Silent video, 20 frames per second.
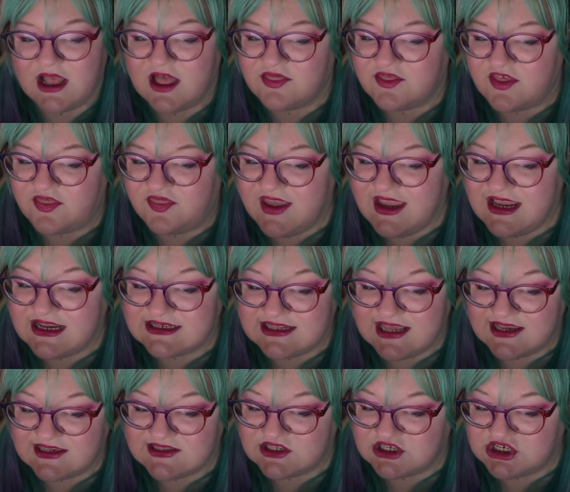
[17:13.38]
The thing
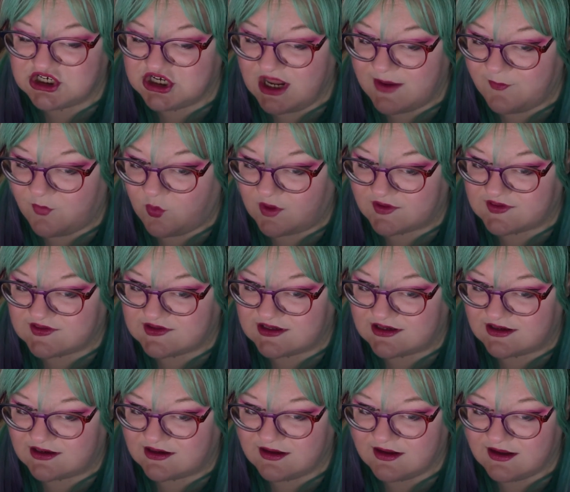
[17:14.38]
takes shape,
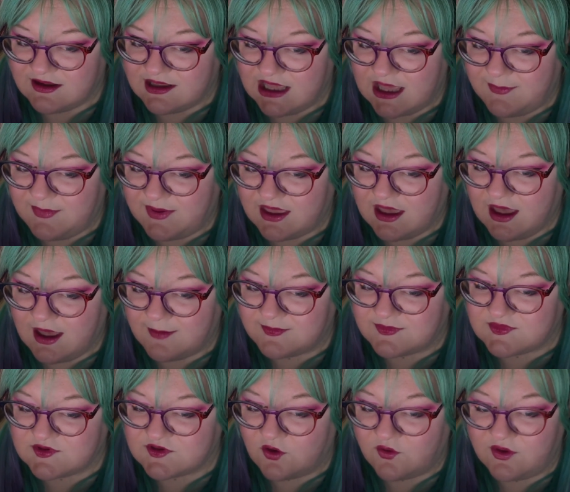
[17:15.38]
Watson. It
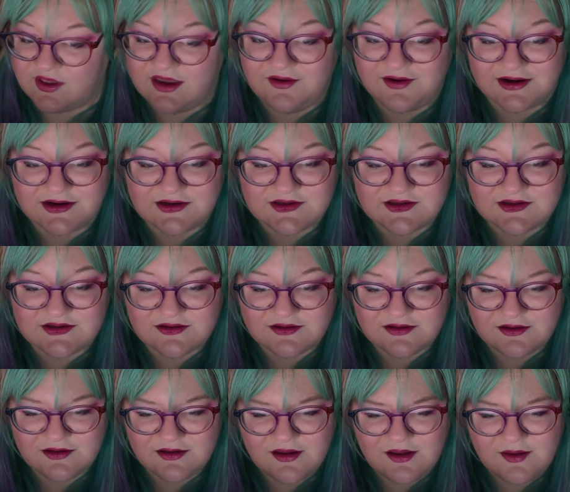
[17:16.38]
becomes coherent.
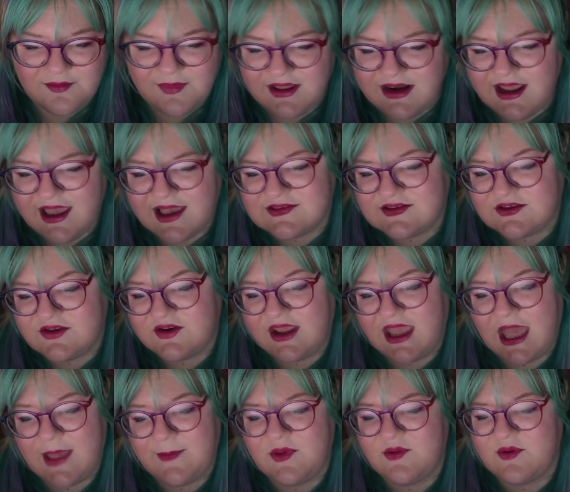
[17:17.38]
Might I ask you to
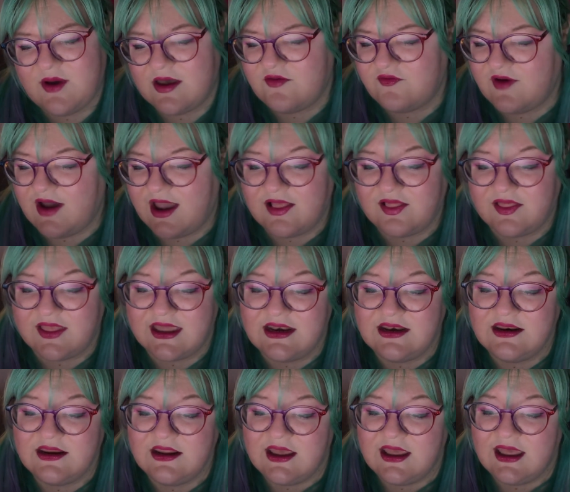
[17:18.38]
hand me my
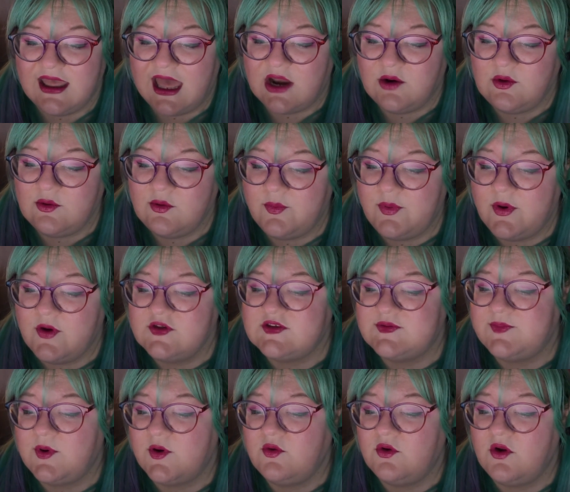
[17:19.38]
violin, and we will
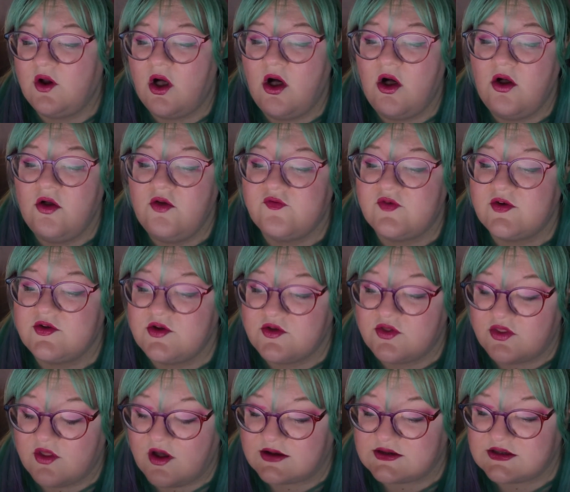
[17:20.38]
postpone all further
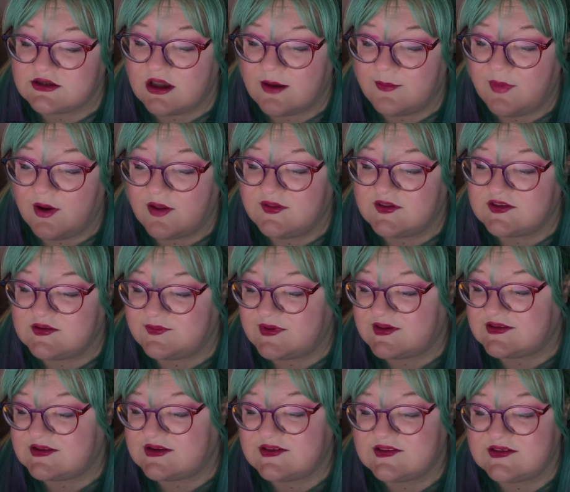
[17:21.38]
thought upon this
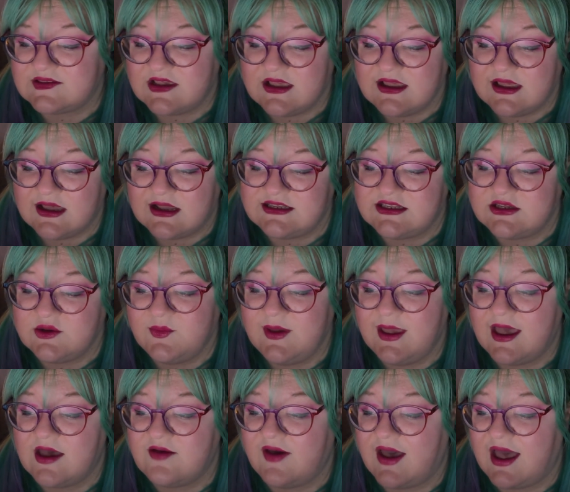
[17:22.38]
business until we
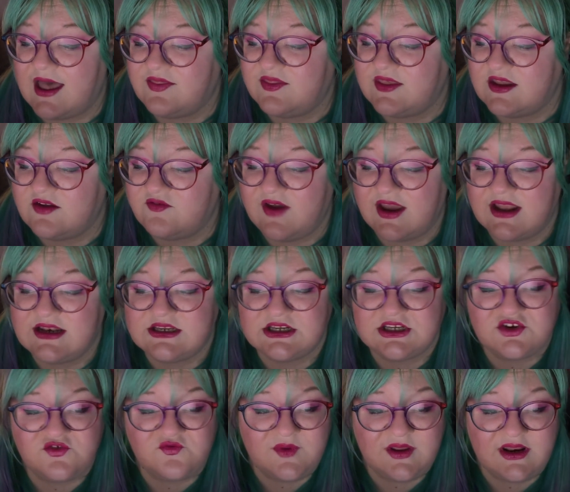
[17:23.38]
have had the advantage
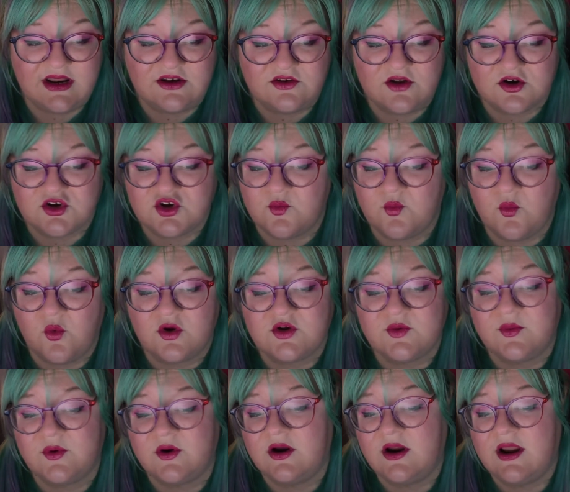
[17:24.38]
of meeting Dr.
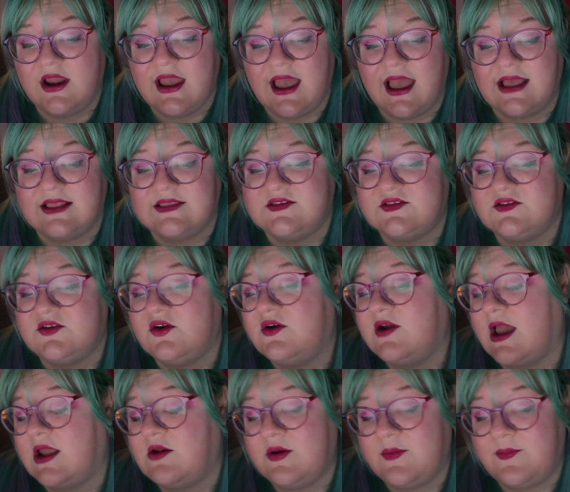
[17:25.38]
Mortimer and Sir
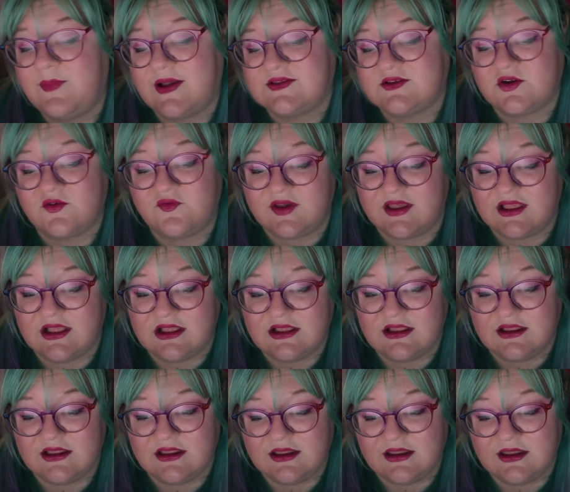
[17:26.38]
Henry Baskerville
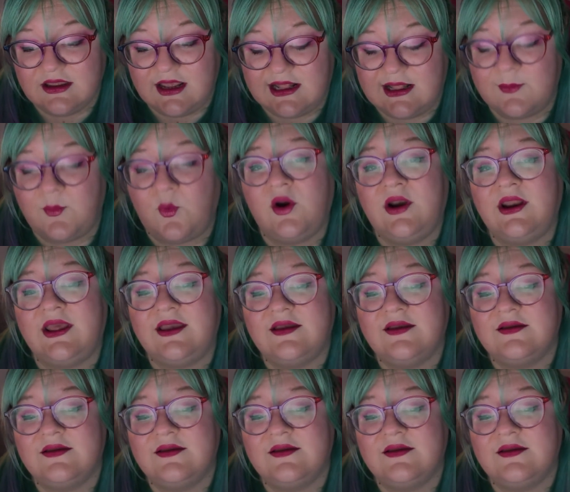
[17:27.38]
in the morning.